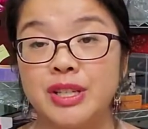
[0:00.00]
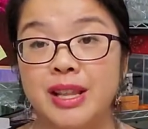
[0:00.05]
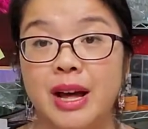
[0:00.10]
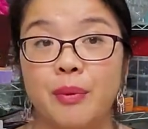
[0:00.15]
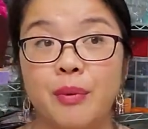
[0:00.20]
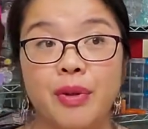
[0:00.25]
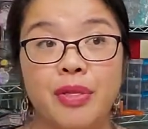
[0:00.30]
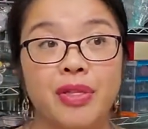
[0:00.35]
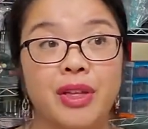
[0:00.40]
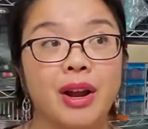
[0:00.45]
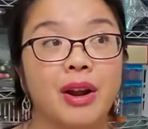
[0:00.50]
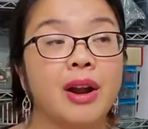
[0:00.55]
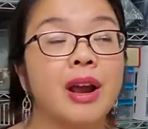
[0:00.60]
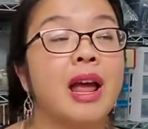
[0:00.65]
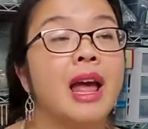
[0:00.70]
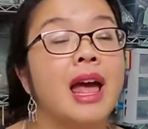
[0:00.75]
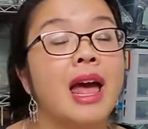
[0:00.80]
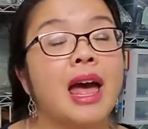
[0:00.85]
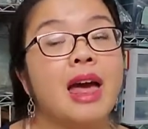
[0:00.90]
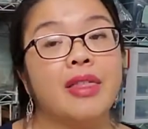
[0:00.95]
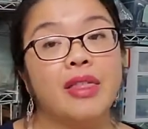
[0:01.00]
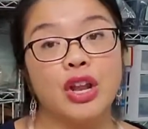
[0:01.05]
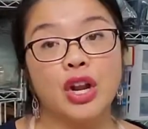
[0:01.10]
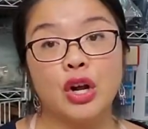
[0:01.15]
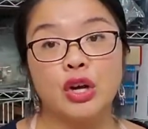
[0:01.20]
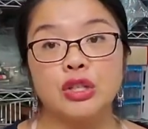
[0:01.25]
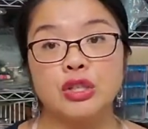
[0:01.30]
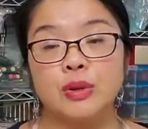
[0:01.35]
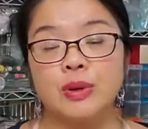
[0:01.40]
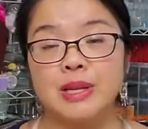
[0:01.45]
that one there, and then
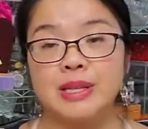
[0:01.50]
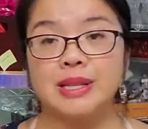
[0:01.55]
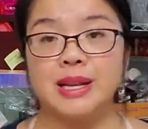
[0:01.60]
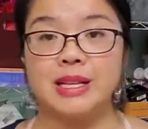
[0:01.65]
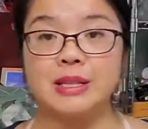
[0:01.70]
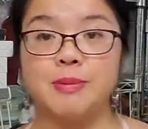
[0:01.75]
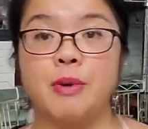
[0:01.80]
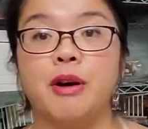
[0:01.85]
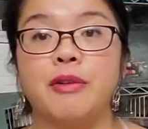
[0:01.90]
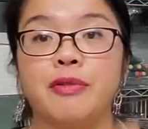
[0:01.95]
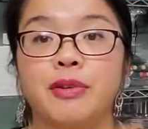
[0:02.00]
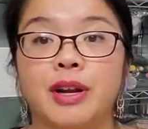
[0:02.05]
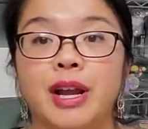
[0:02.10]
also a size small for